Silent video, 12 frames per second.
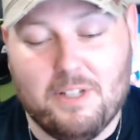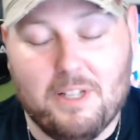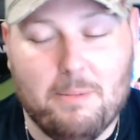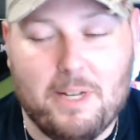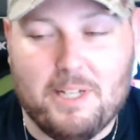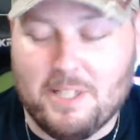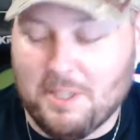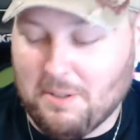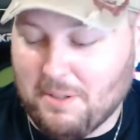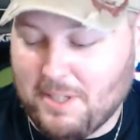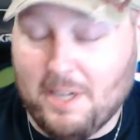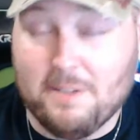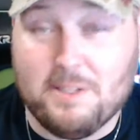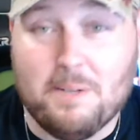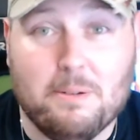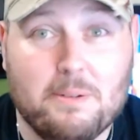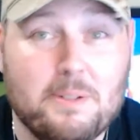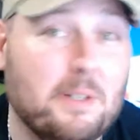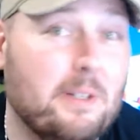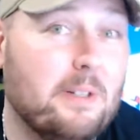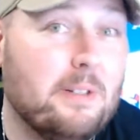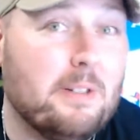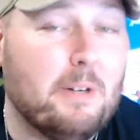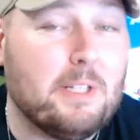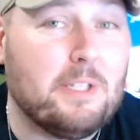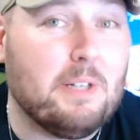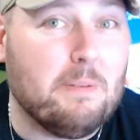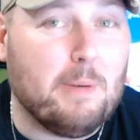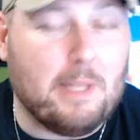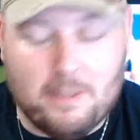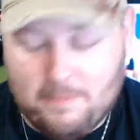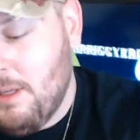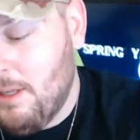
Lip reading: and managed to get all the Chaos Emeralds, so quite chuffed about that.